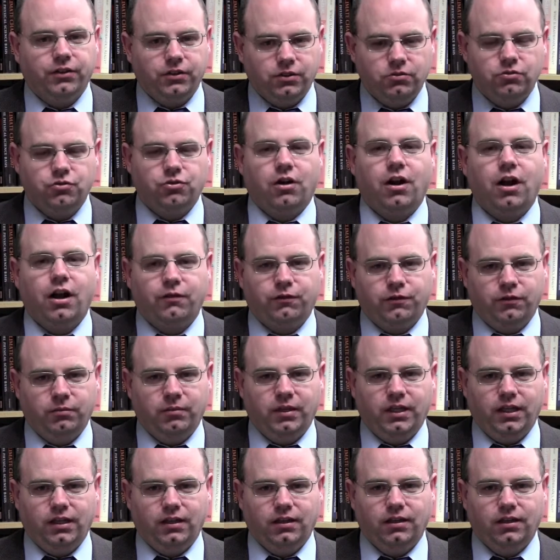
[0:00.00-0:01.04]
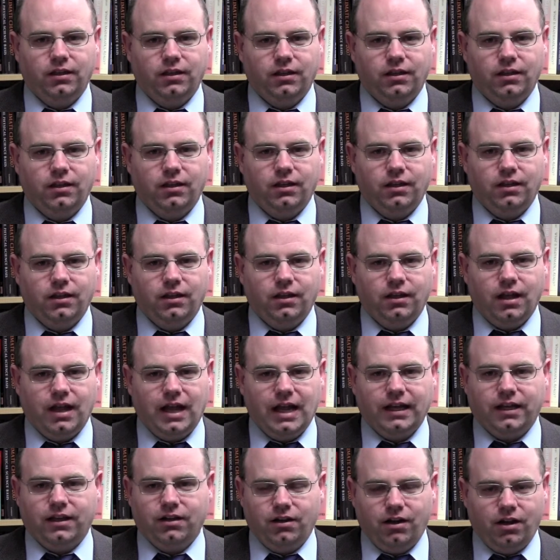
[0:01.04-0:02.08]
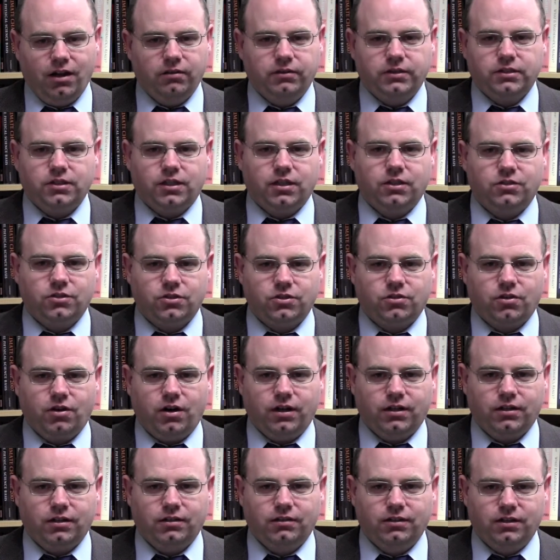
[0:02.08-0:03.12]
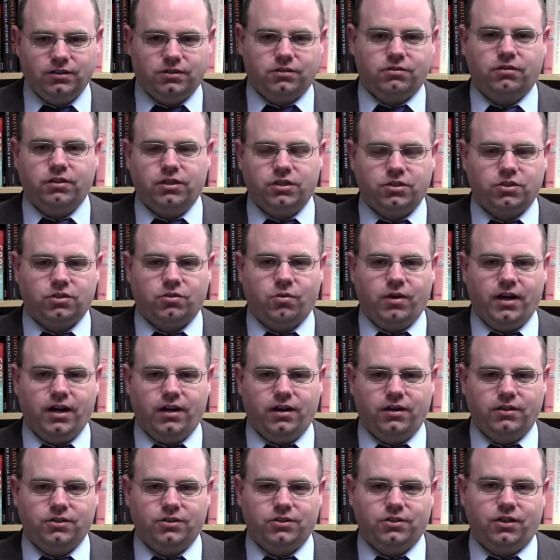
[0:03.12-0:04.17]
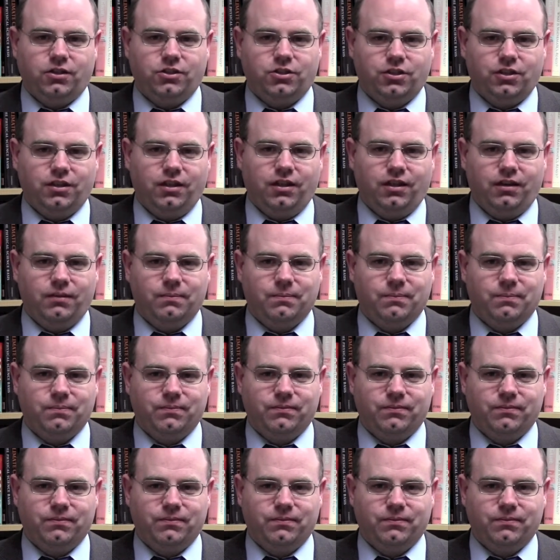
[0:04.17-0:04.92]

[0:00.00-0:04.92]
that you draw for me, I can always construct these three squares such that